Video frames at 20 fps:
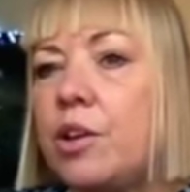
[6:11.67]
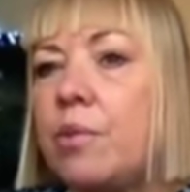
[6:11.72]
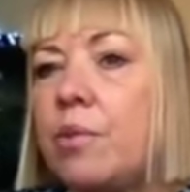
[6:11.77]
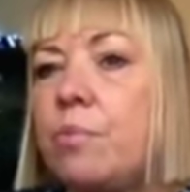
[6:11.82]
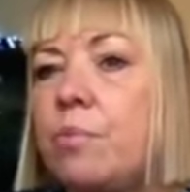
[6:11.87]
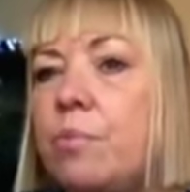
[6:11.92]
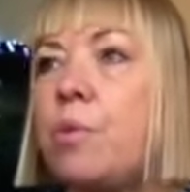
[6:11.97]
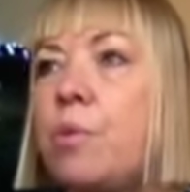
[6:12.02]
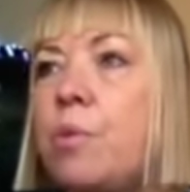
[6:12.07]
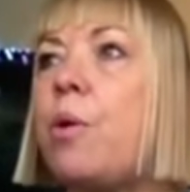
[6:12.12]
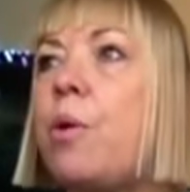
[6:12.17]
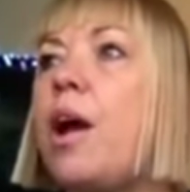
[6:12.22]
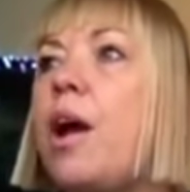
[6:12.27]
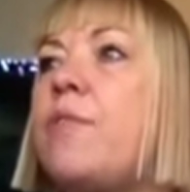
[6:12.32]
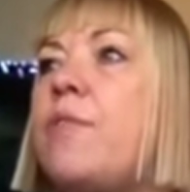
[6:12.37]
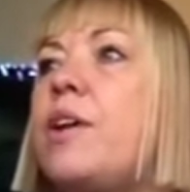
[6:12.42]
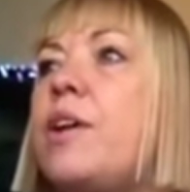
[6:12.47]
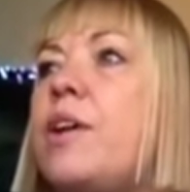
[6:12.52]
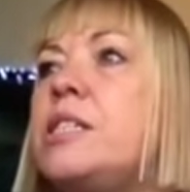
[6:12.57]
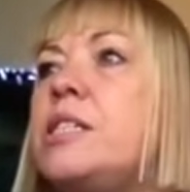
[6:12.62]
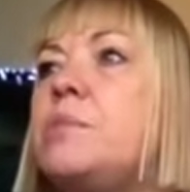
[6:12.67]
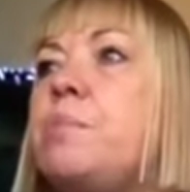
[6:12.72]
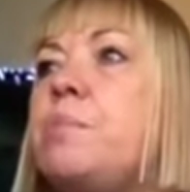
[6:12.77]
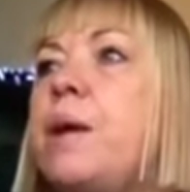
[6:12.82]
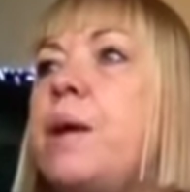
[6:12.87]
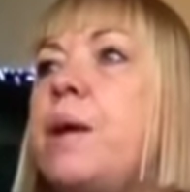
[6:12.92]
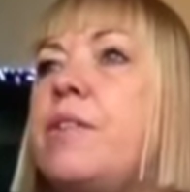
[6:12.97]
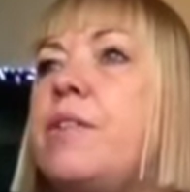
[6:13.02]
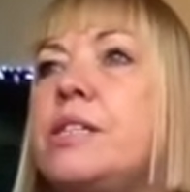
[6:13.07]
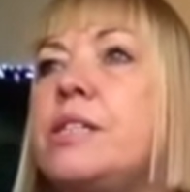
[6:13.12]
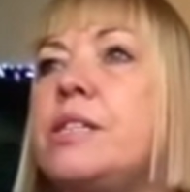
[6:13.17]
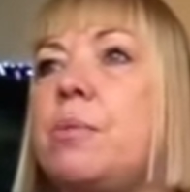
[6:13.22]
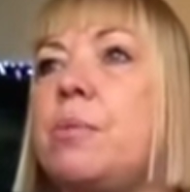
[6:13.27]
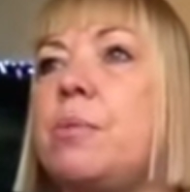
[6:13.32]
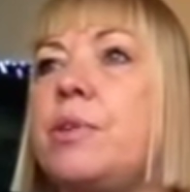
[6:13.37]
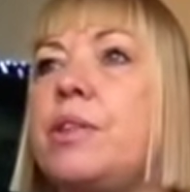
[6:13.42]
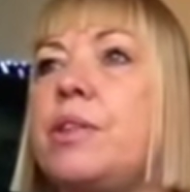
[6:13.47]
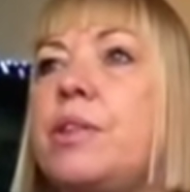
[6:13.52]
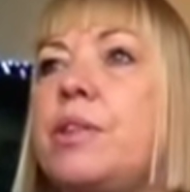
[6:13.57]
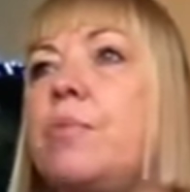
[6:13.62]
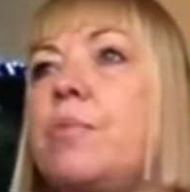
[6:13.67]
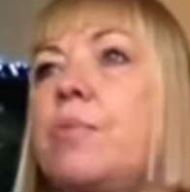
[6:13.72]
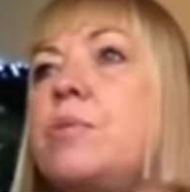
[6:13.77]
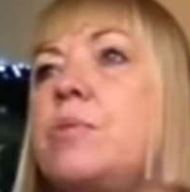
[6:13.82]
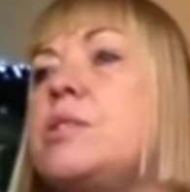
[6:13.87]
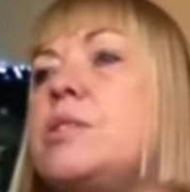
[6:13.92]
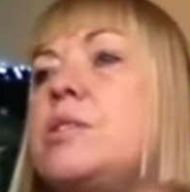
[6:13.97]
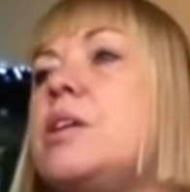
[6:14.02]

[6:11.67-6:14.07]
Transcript: you might have experienced something that was